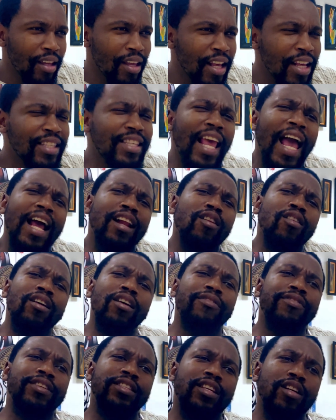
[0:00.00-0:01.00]
See, I don't know
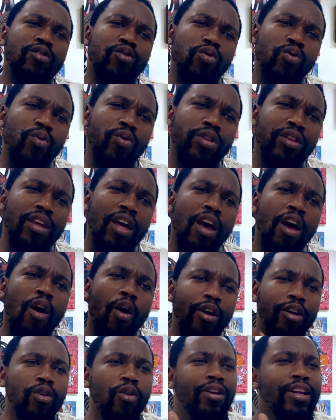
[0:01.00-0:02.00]
if it's the truth
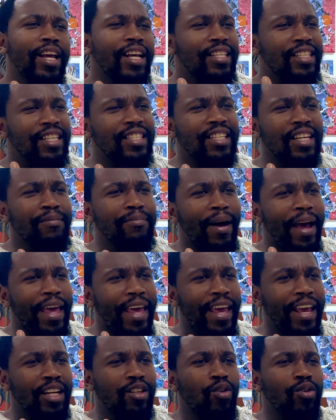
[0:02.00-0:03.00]
or it only exists in my
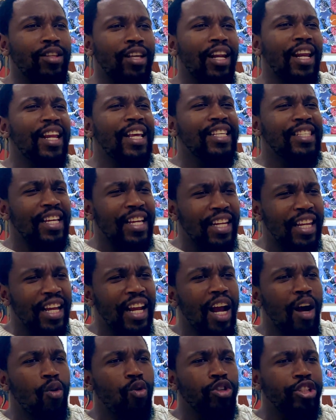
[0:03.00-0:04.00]
head, or there really is a
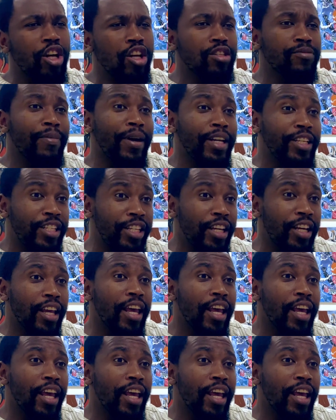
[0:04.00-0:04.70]
nigger who chose my cheek